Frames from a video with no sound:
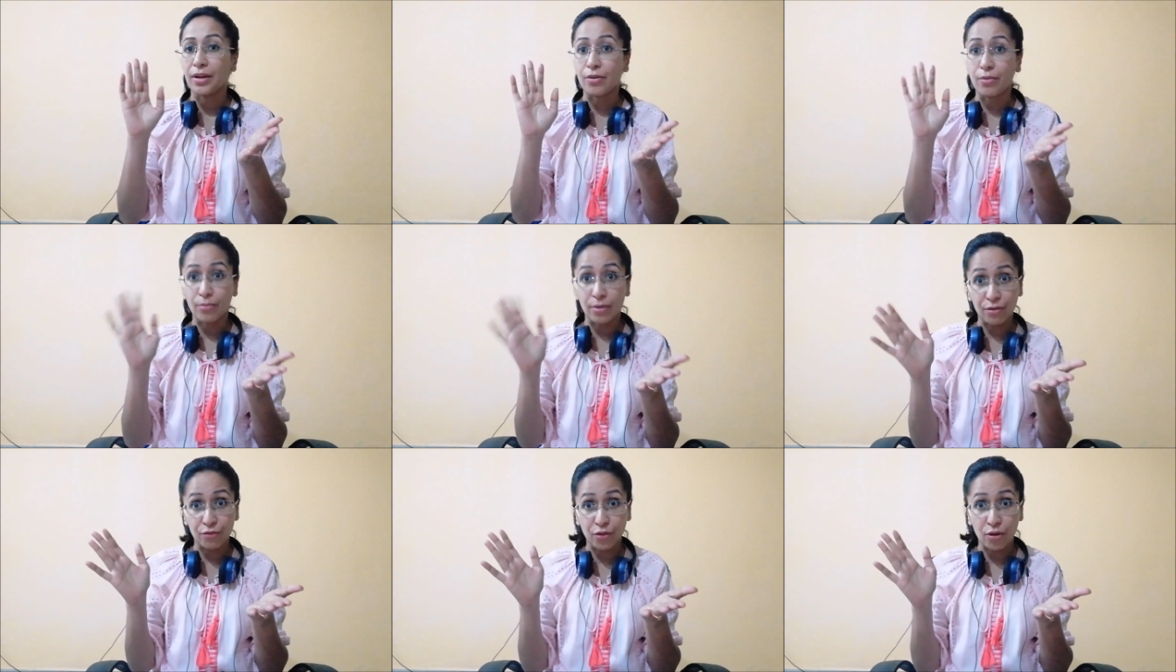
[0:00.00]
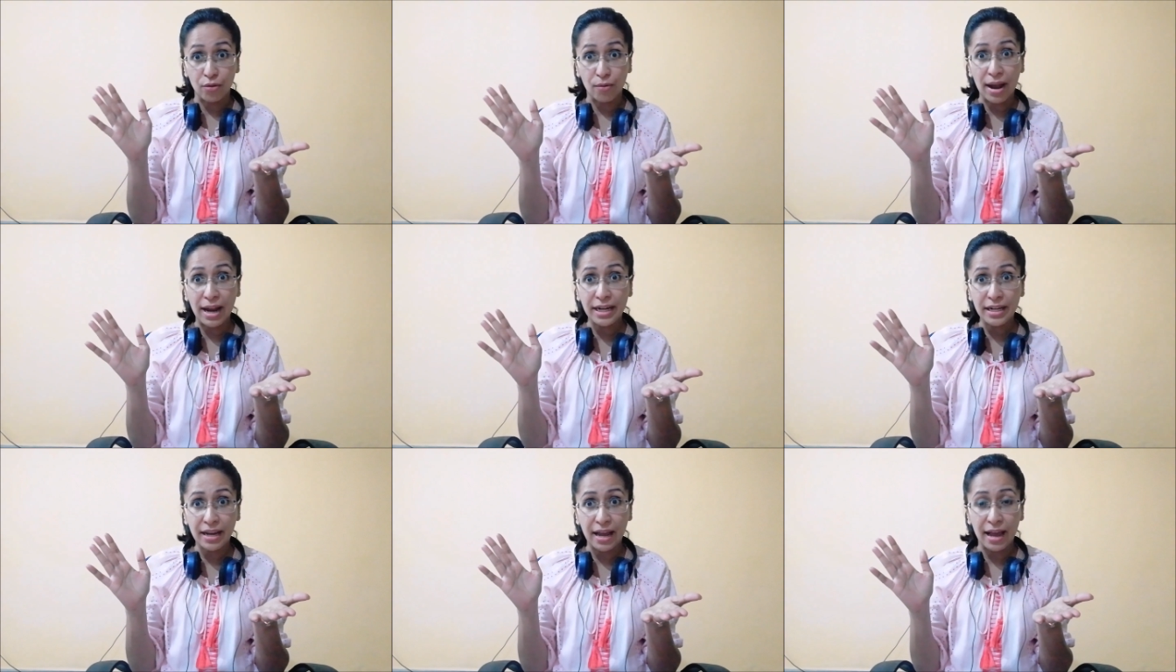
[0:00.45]
if you're
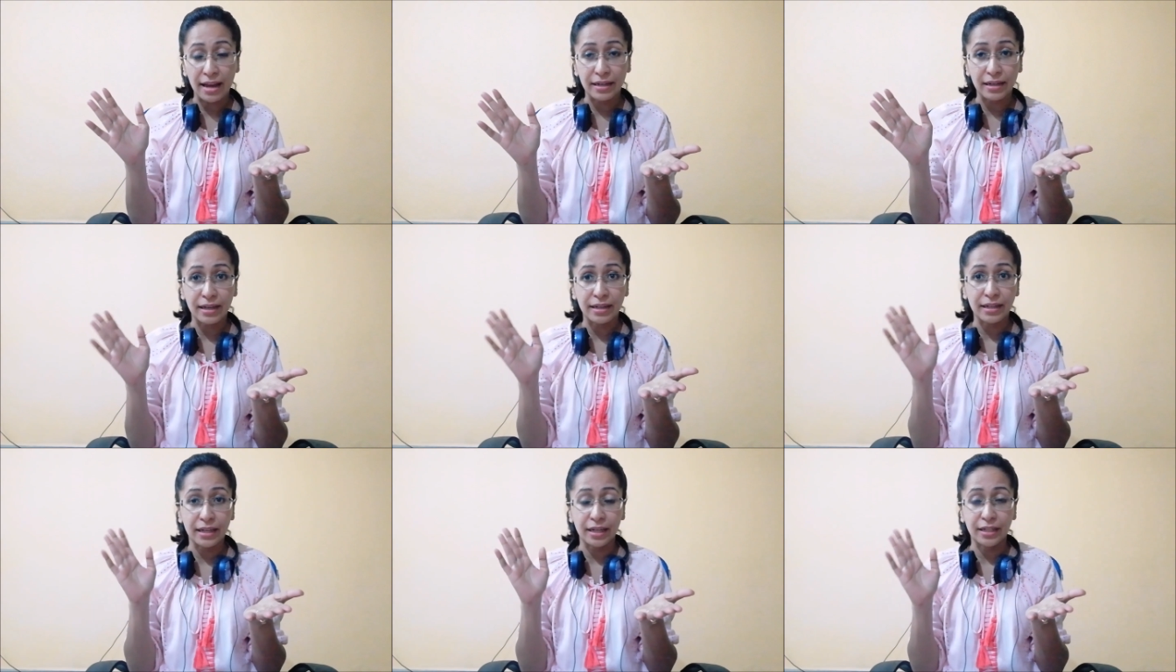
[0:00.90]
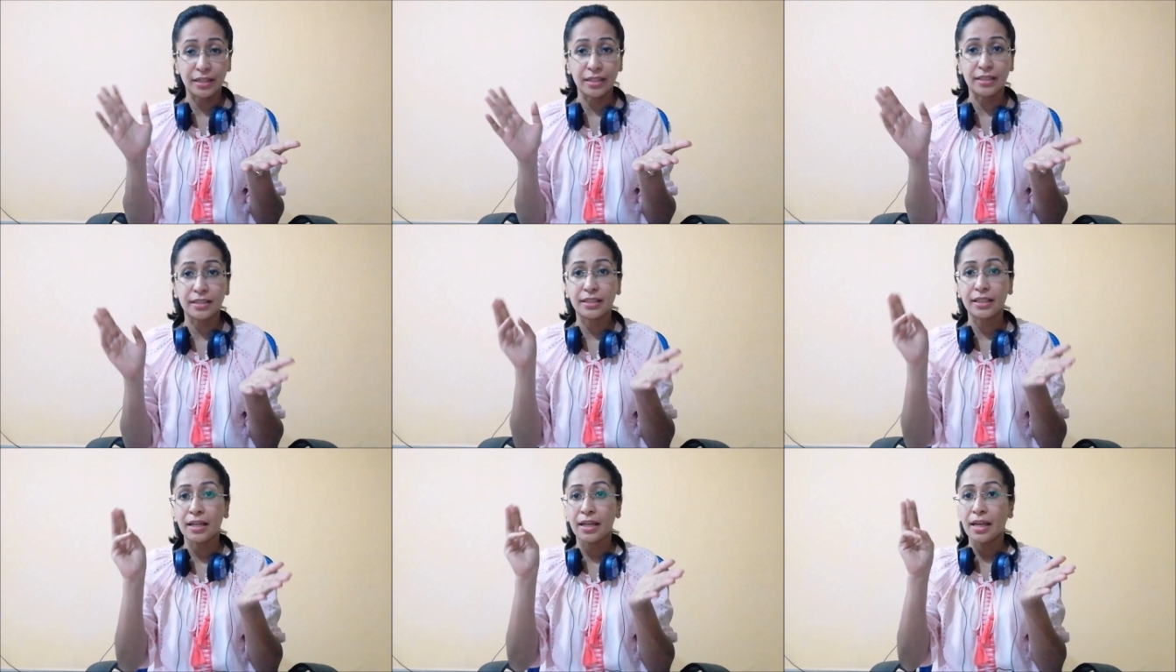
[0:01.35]
right-handed, it is
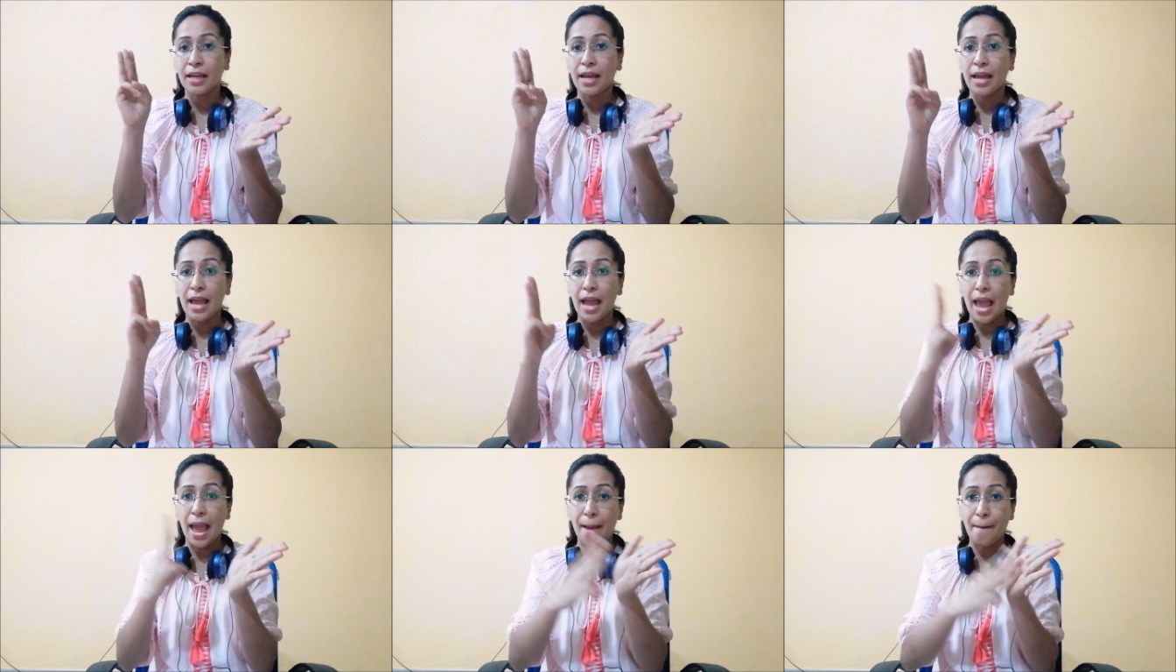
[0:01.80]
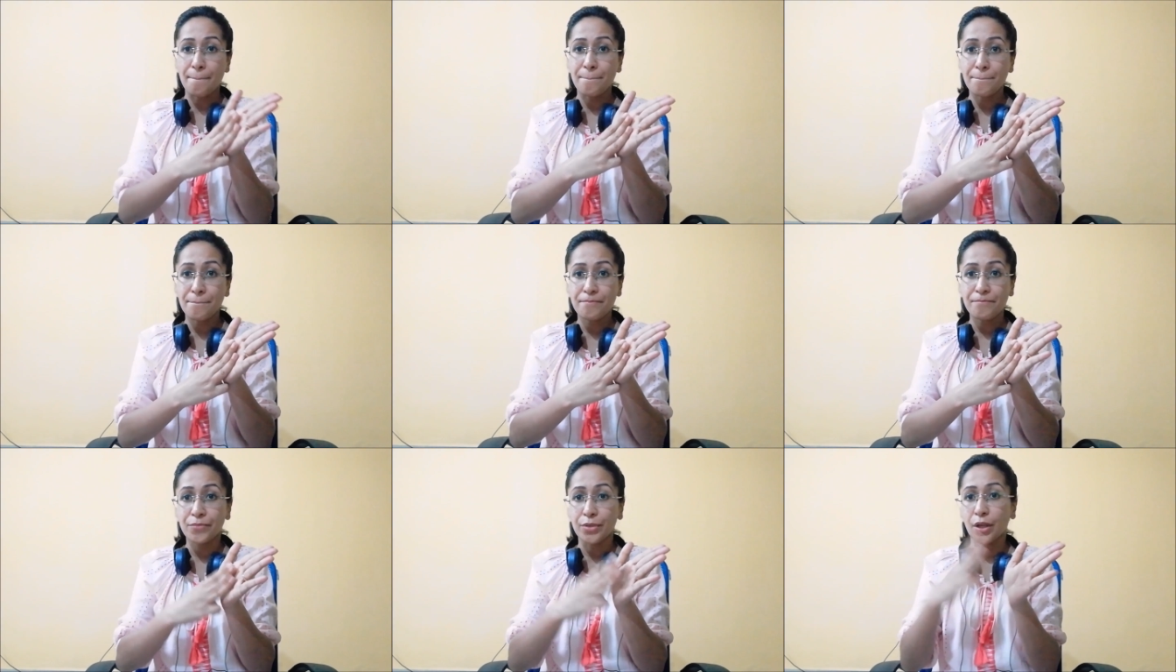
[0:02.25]

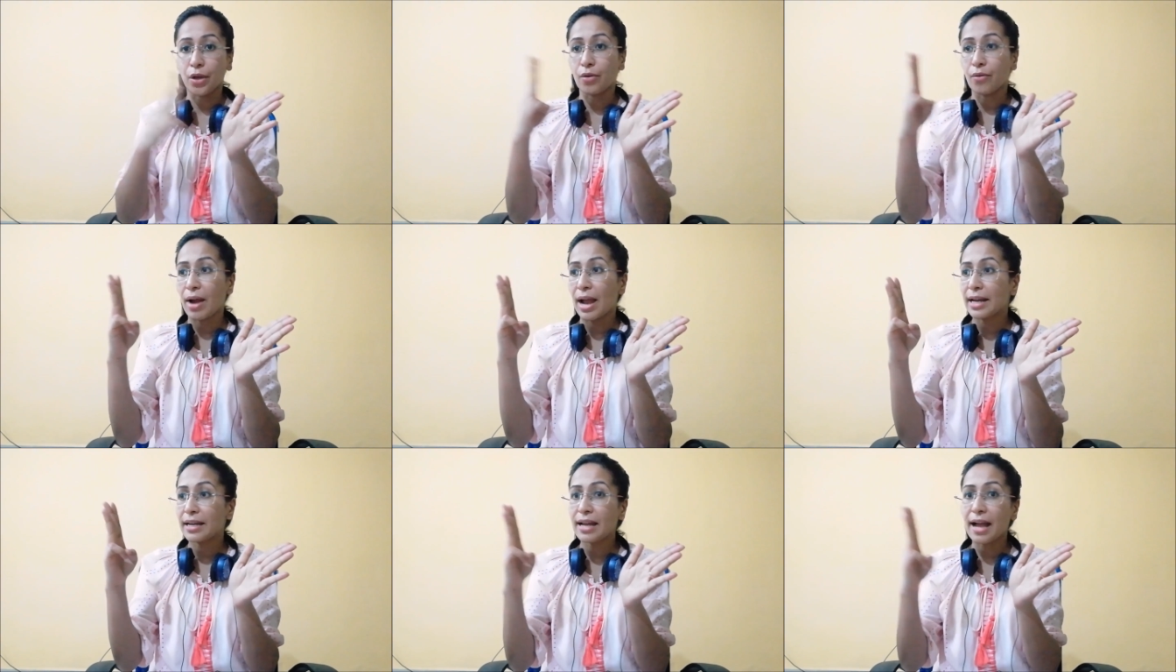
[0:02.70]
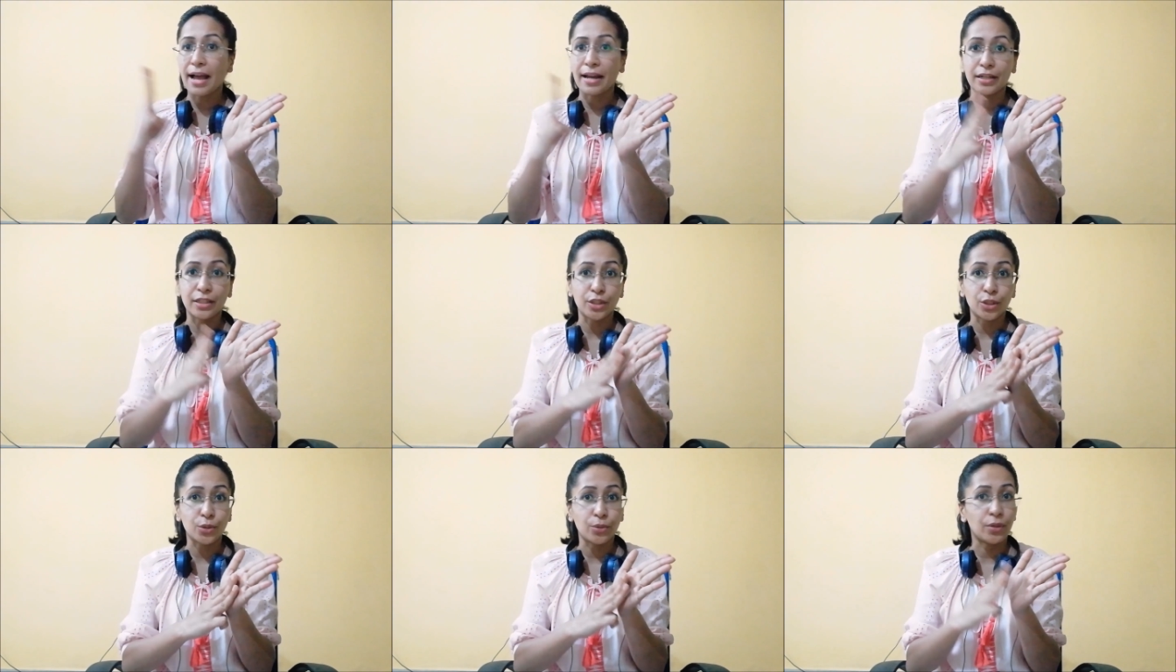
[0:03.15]
M, your right hand
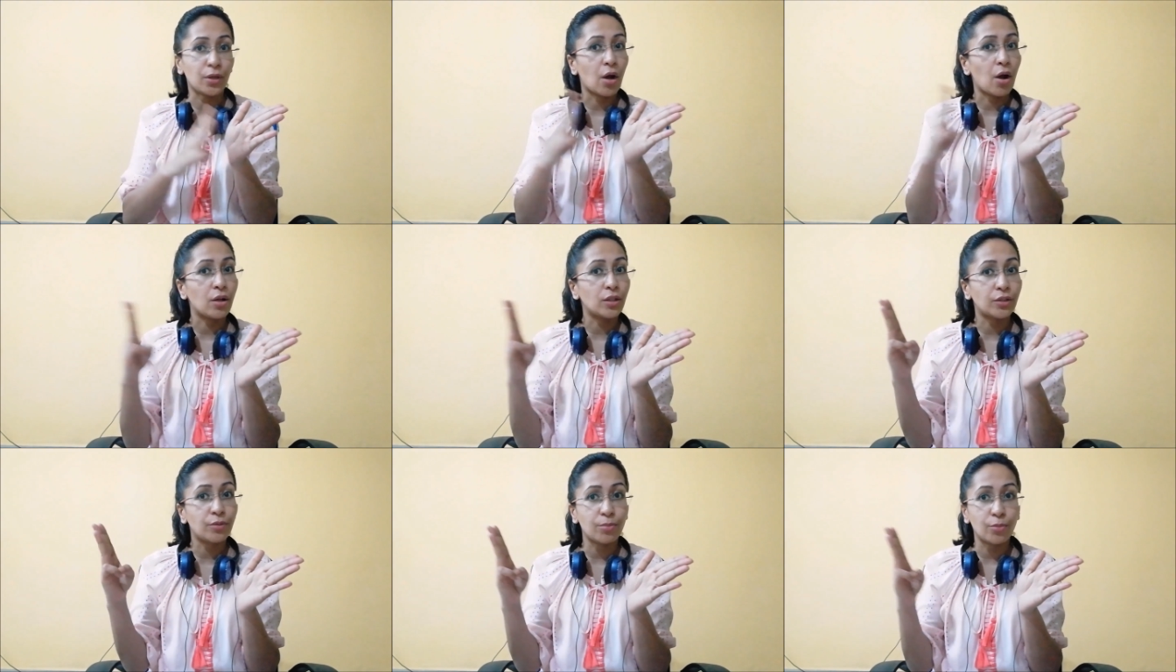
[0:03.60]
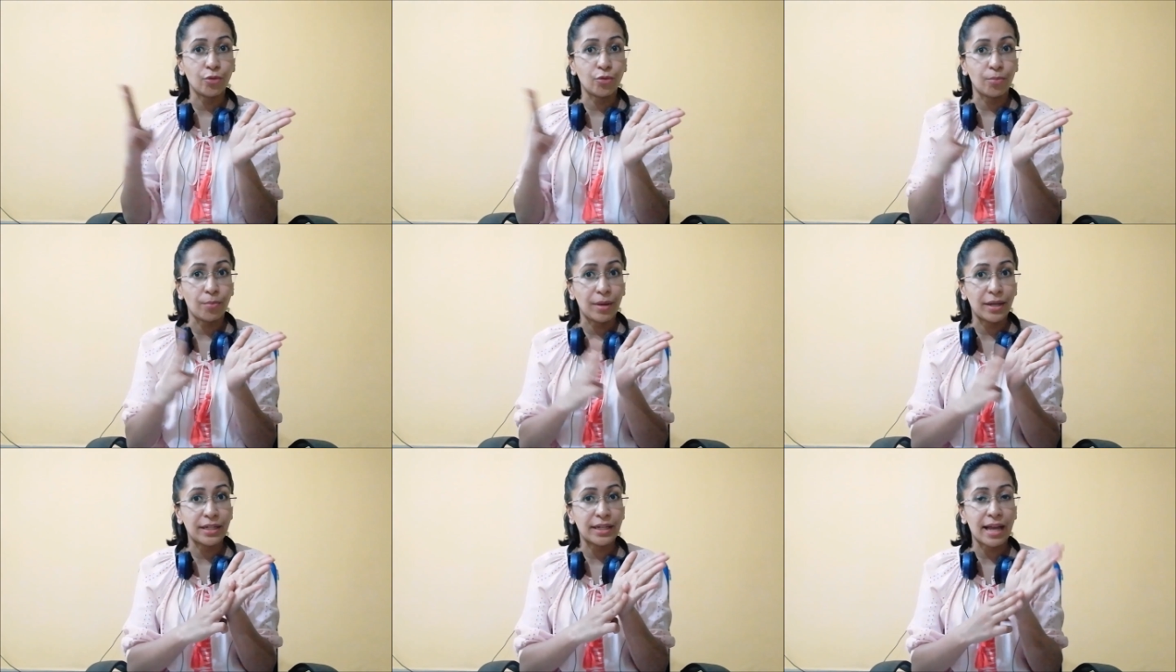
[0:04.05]
is doing all the
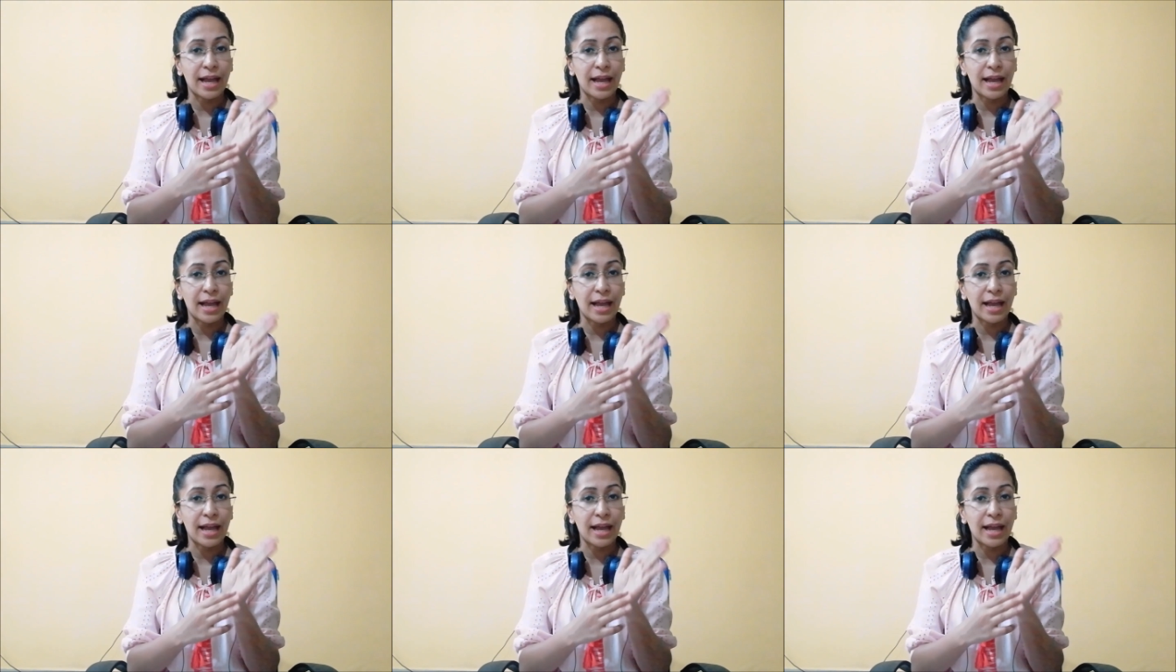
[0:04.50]
movement,